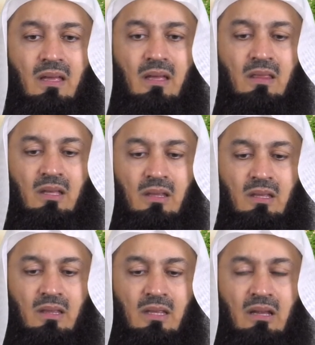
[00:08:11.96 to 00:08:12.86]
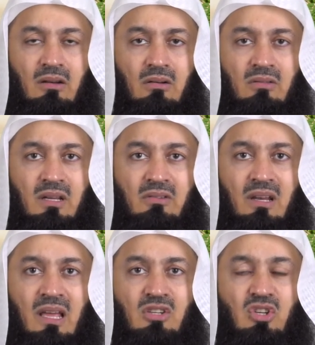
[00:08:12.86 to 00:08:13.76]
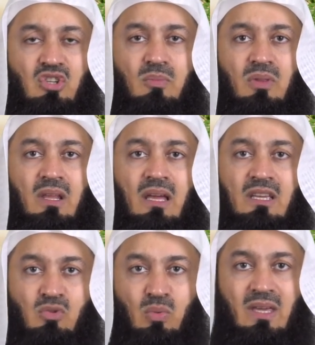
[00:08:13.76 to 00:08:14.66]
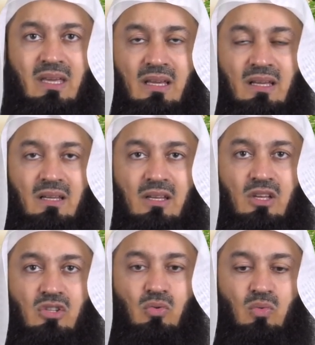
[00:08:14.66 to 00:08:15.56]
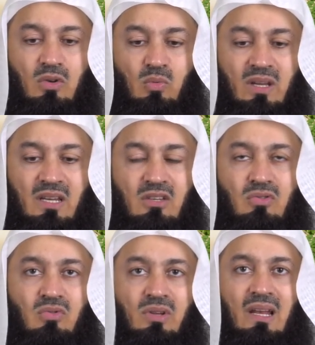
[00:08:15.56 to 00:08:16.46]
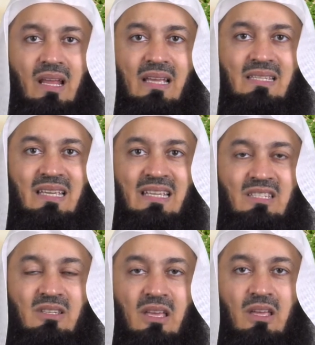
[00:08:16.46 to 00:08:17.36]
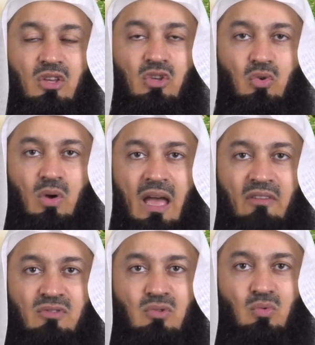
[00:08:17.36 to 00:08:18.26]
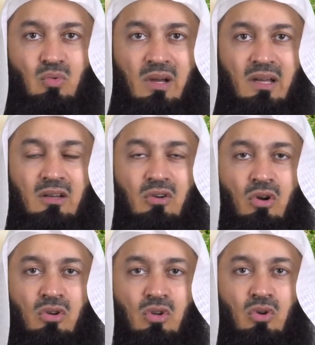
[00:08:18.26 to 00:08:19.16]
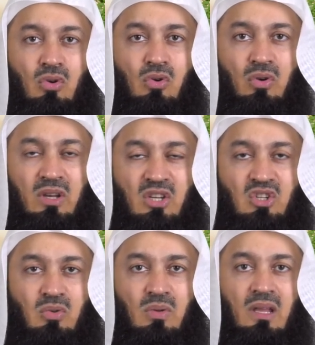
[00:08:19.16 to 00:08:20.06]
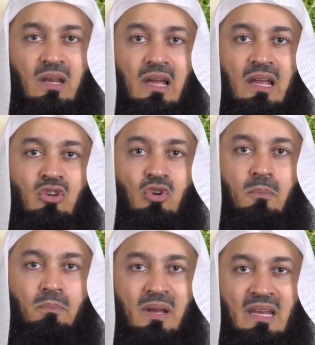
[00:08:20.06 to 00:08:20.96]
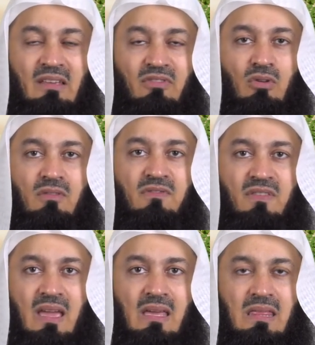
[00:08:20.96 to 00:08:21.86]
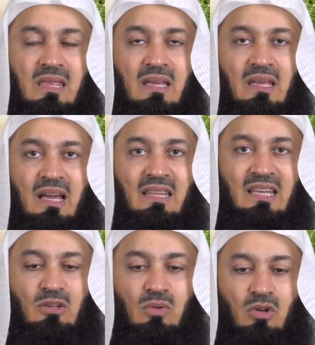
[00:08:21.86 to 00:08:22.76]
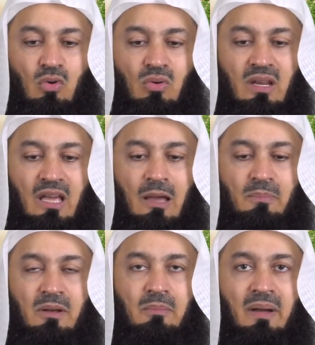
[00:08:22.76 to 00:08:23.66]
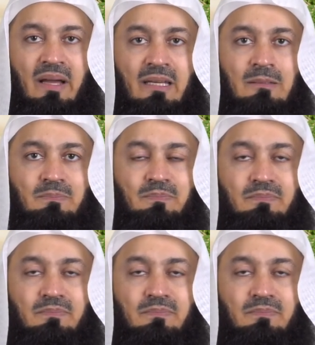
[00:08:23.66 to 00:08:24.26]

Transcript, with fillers: Uh, the, the, their, their relationship with Allah is weak. So what we need to realize is you have to work on your connection with Allah and your belief, your faith. And that will only happen by